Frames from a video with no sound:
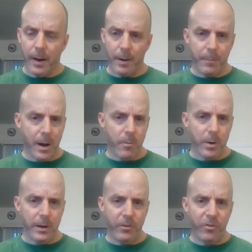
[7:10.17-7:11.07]
And I'm not
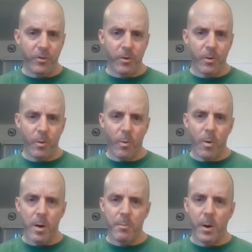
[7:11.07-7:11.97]
really sure
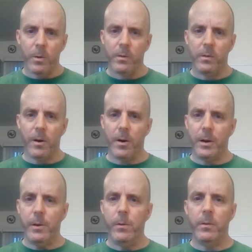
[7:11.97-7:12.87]
what malts are
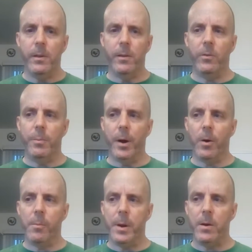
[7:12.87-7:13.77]
used in this
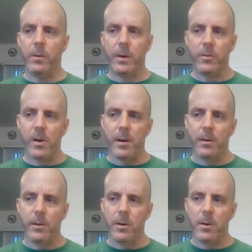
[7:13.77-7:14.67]
beer because I tried
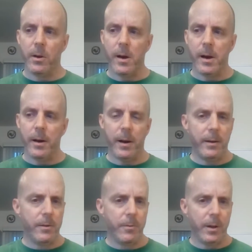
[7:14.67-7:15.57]
to look online and I
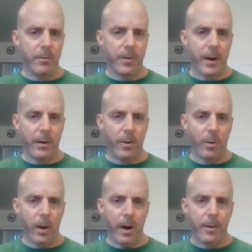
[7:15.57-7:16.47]
didn't really find a
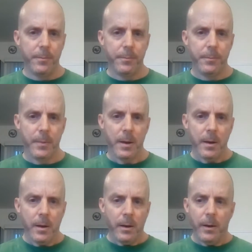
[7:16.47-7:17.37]
whole lot.
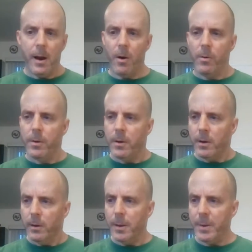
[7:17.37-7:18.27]
Now,
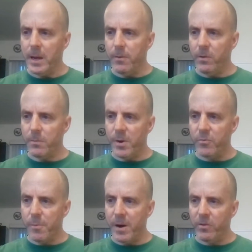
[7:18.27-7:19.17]
let me give you some
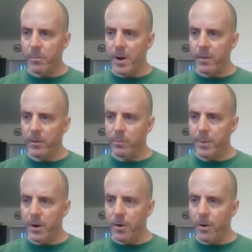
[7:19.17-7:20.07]
information about this
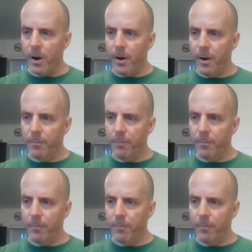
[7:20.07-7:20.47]
beer.